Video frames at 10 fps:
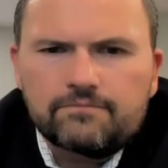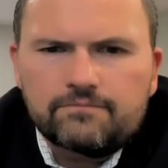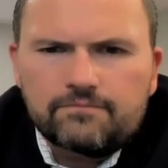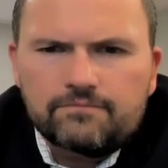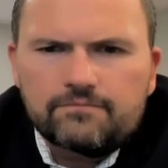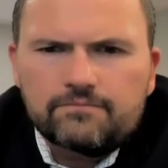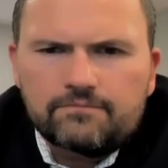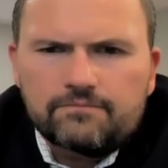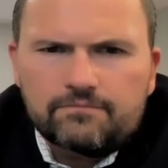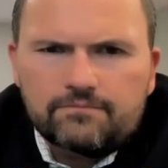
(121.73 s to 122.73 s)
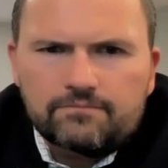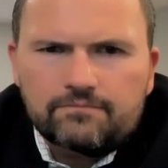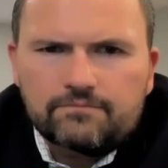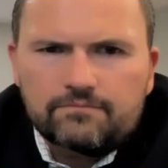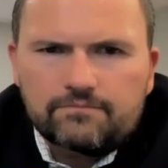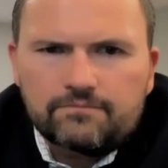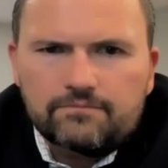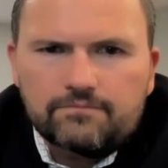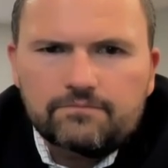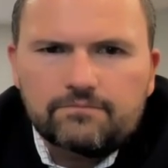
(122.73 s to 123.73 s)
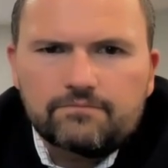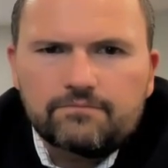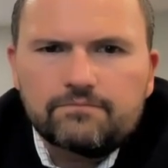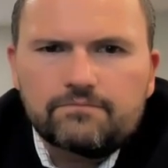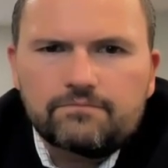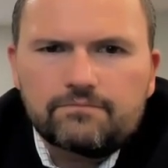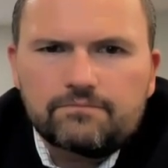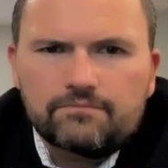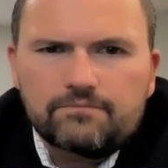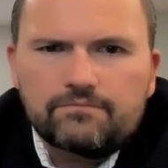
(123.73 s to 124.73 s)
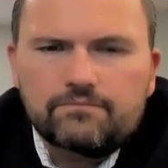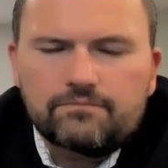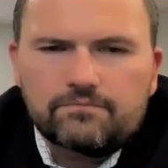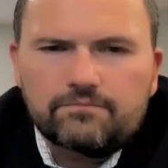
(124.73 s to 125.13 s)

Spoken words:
This person isn't speaking.